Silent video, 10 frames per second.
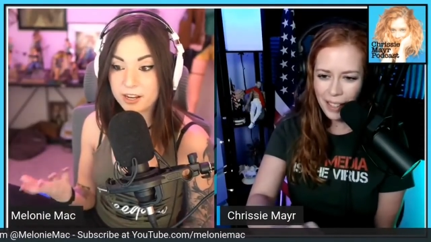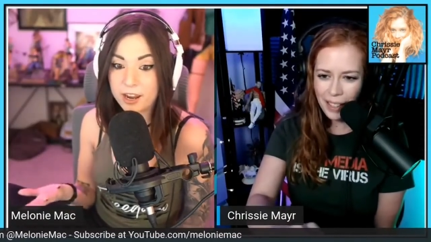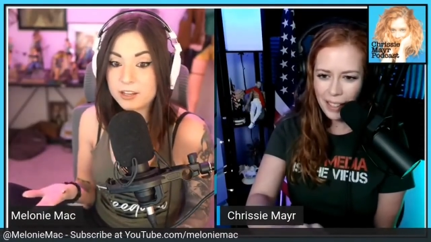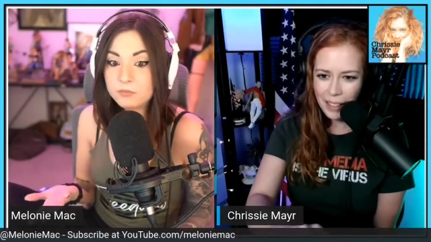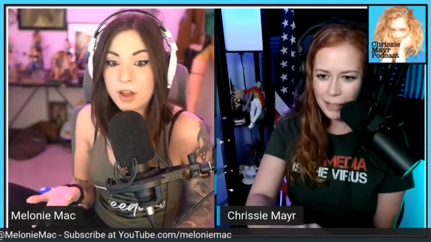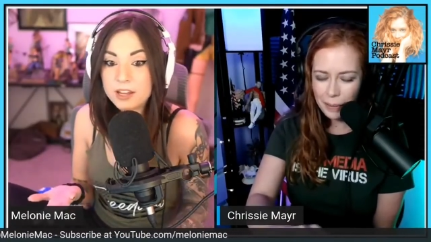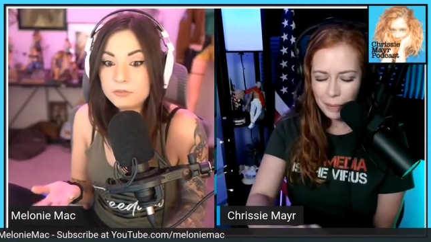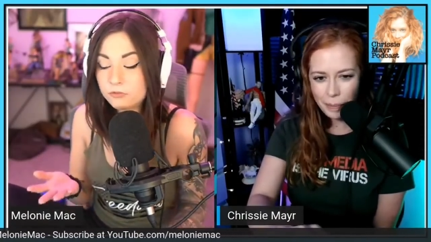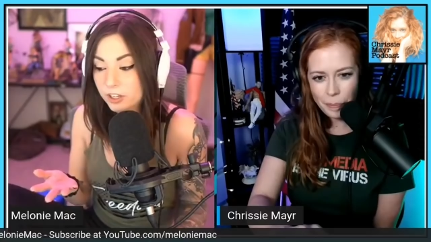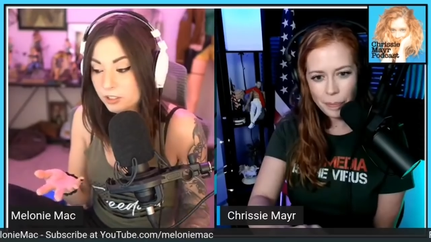Speaker 1: and I
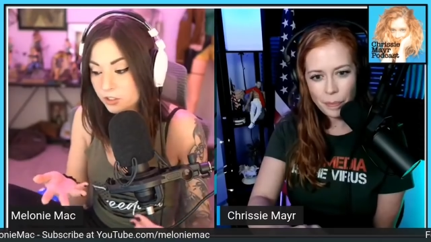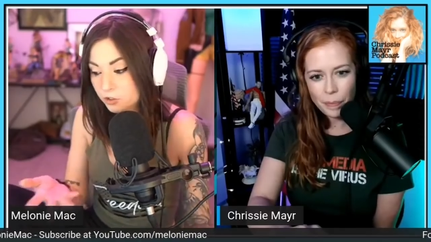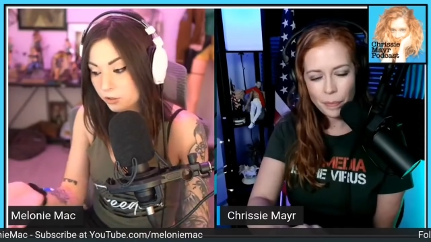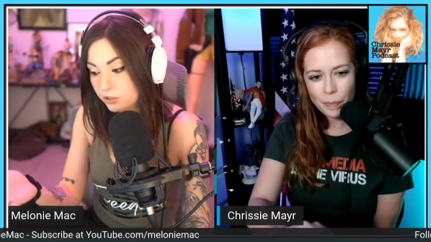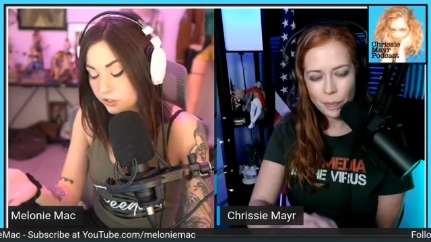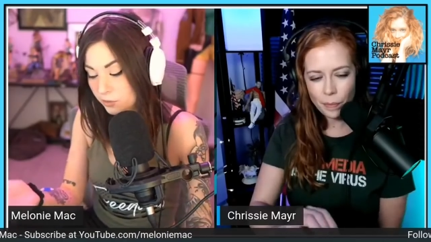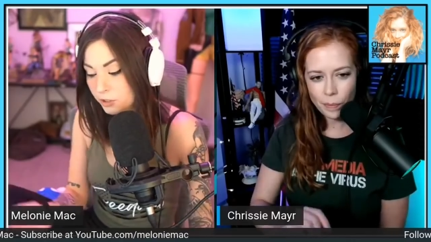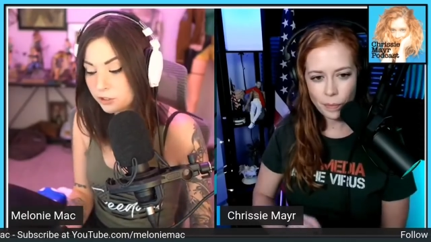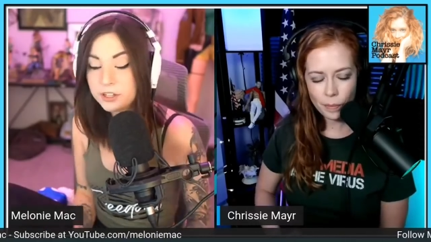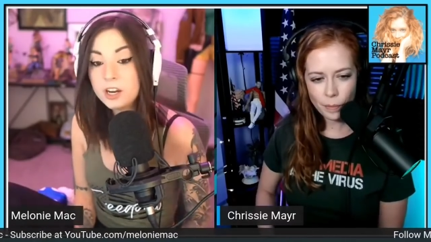fell into it to some
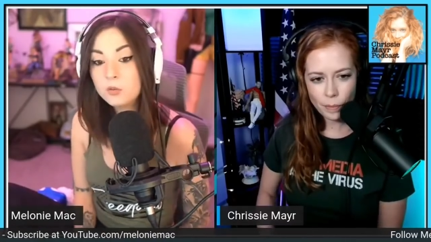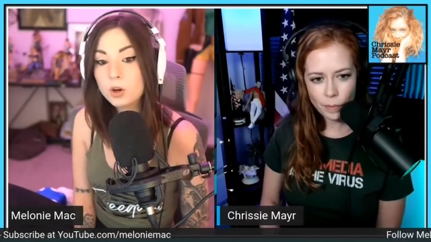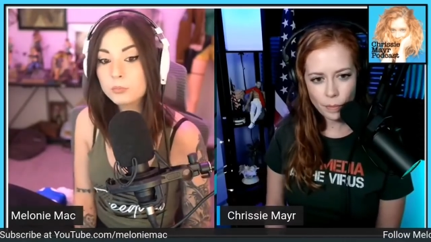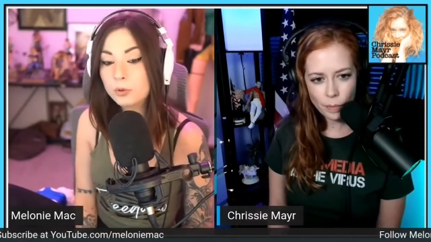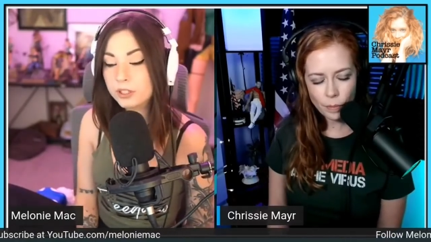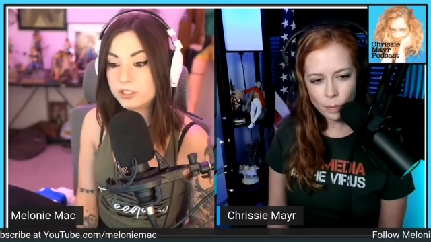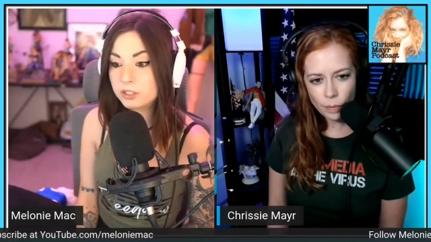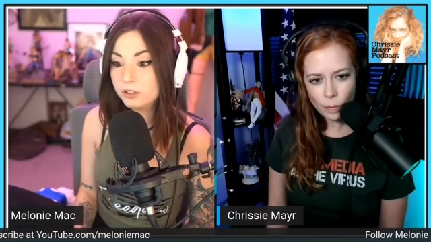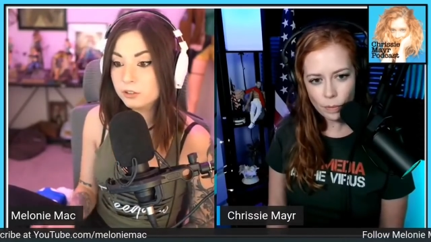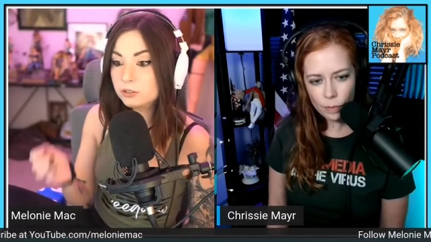degree at one point
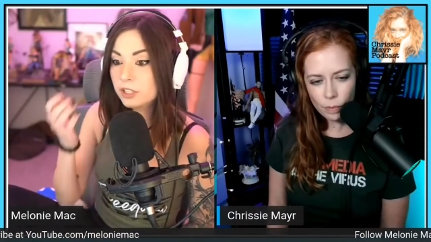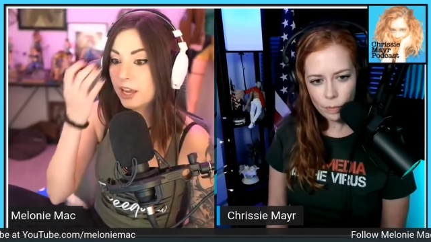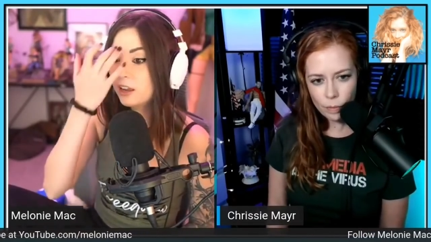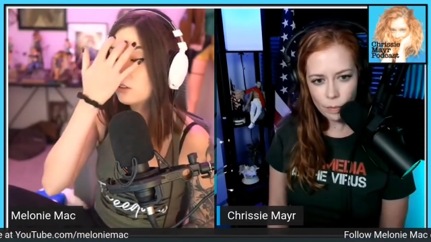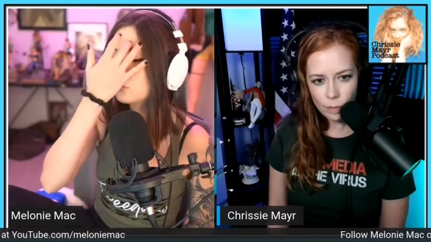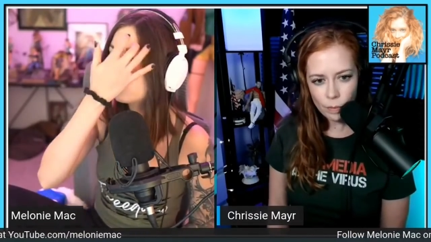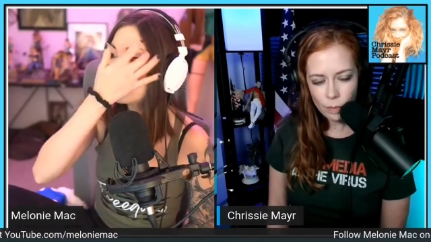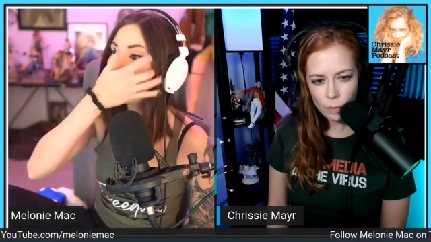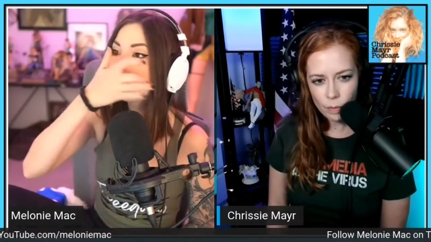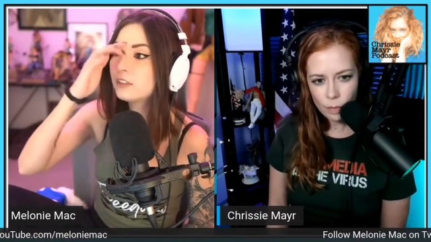too. And
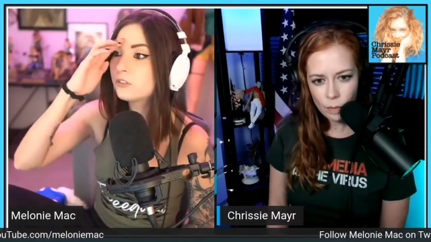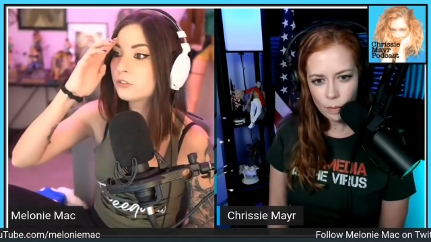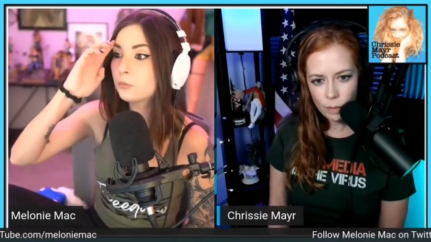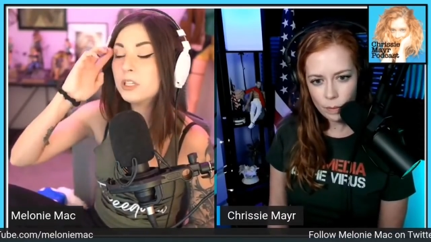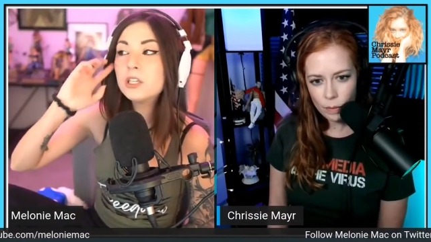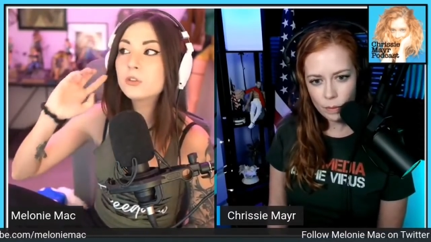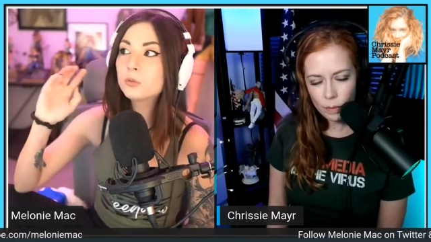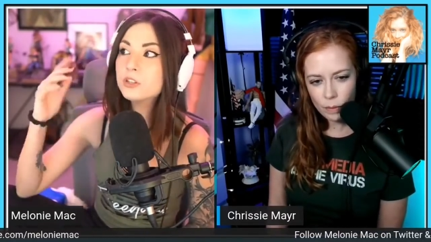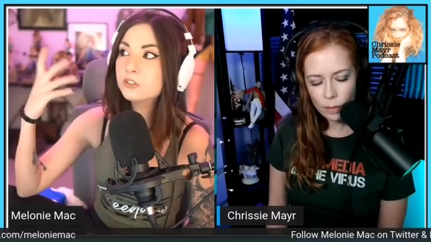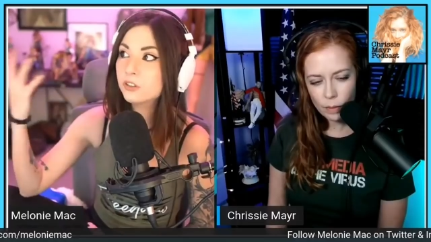I think for me, the
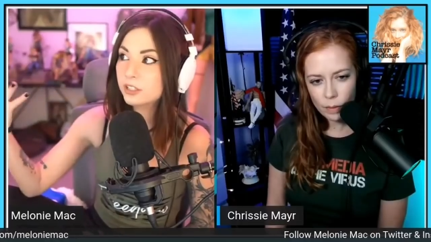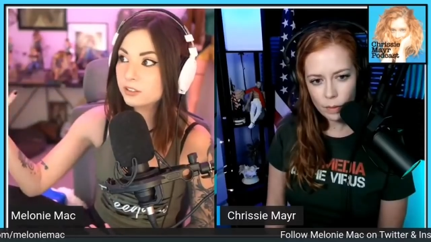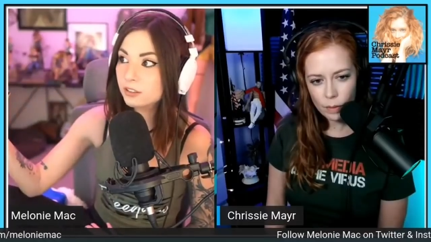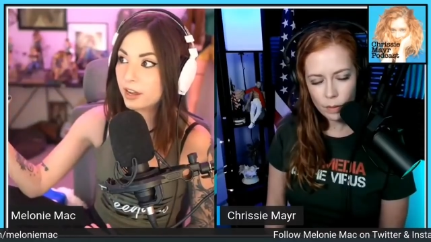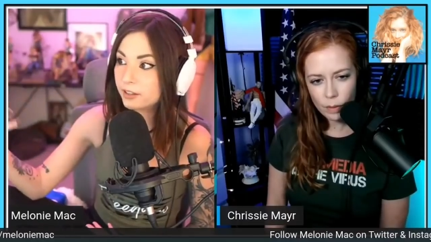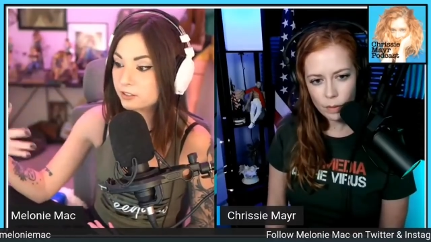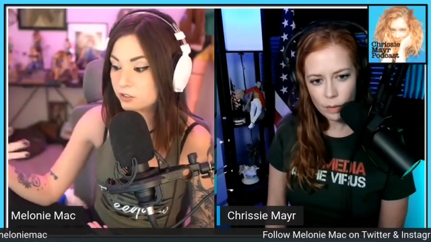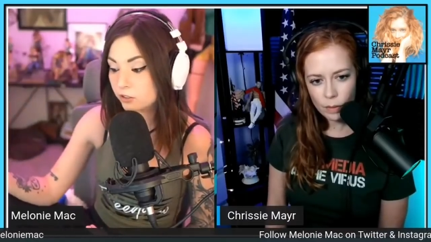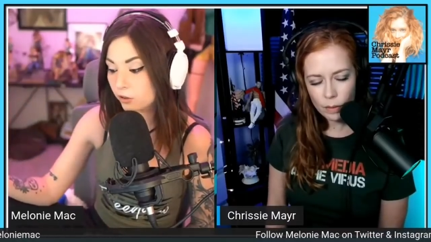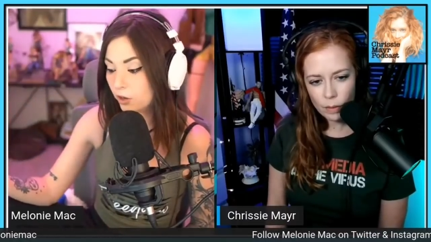reason that did that is,
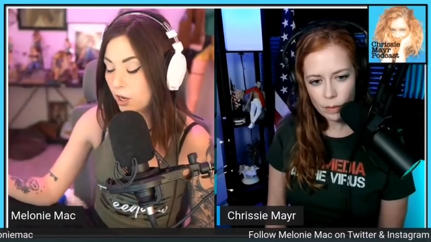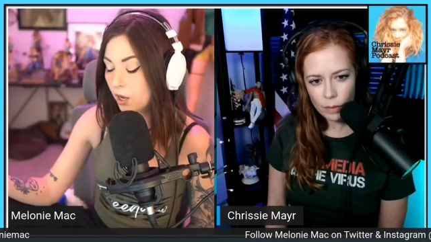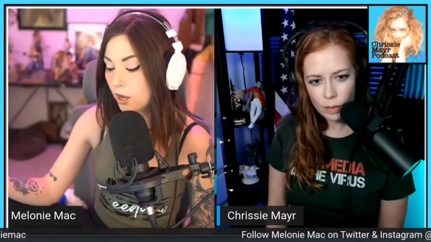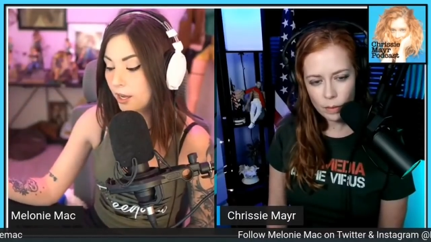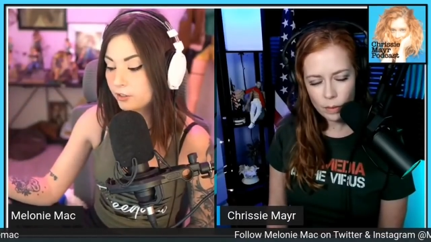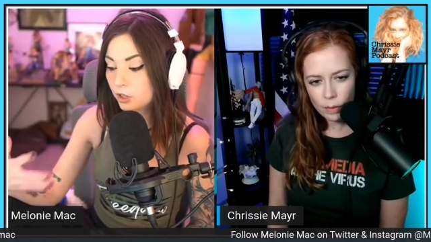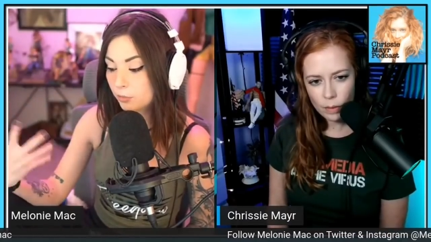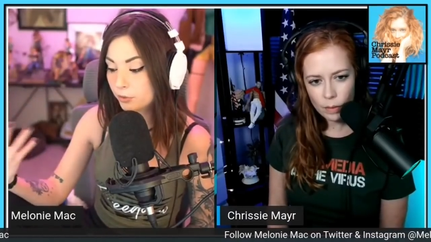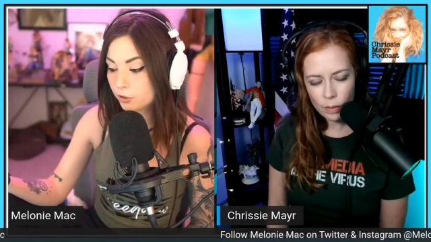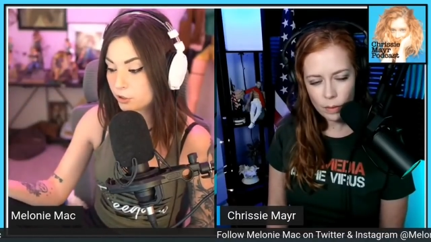you know, I grew up
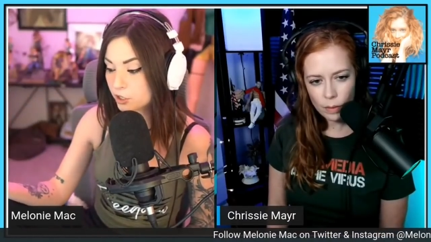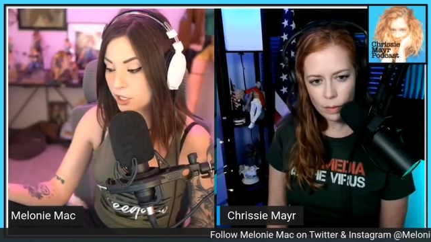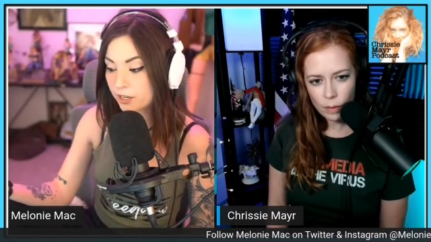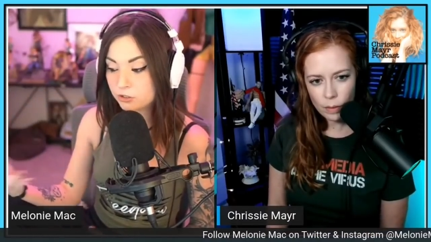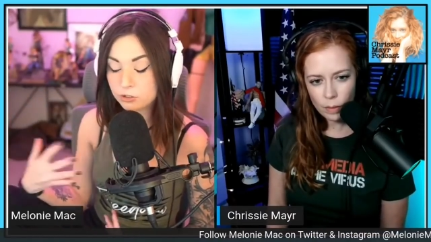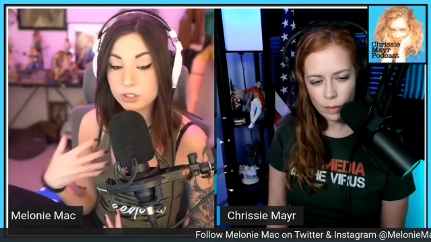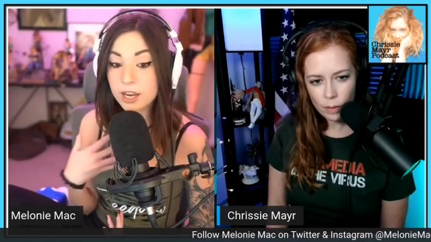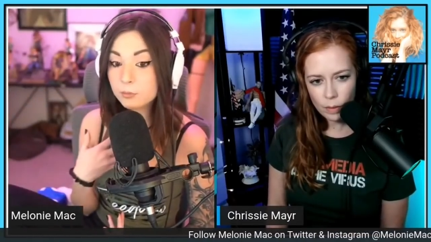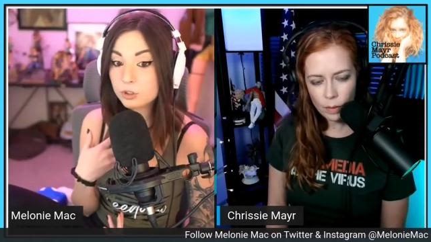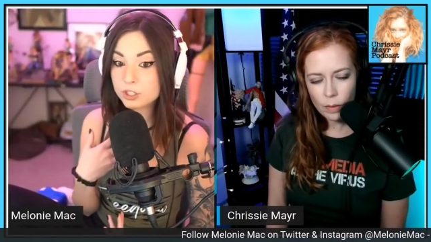in a Christian household.
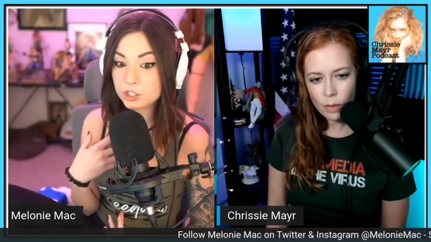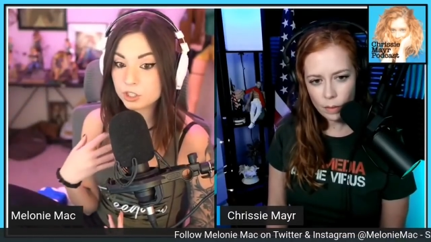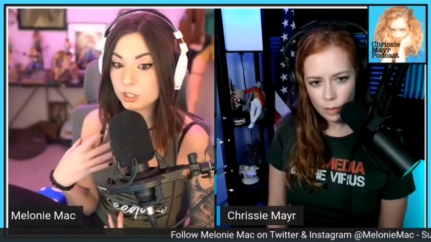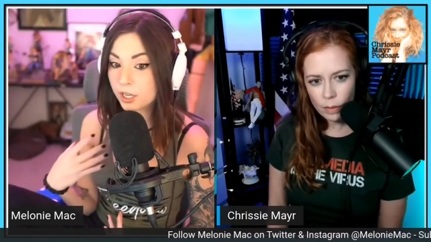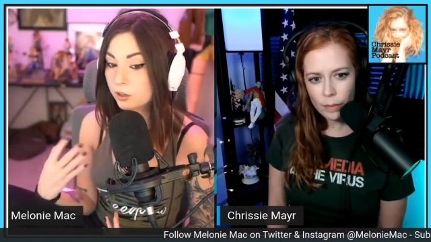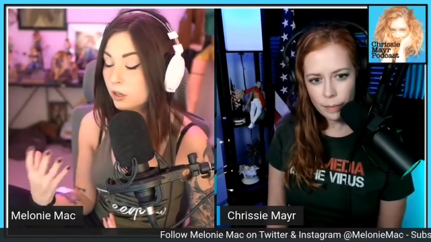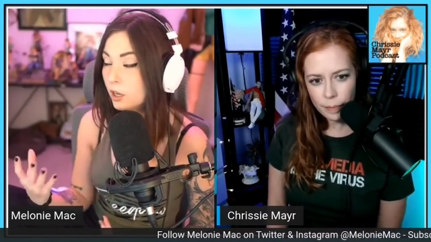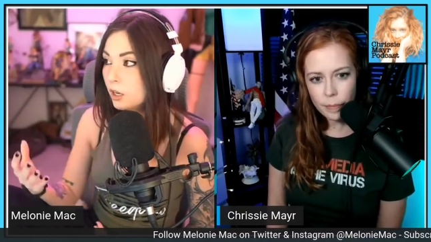I'm Christian now.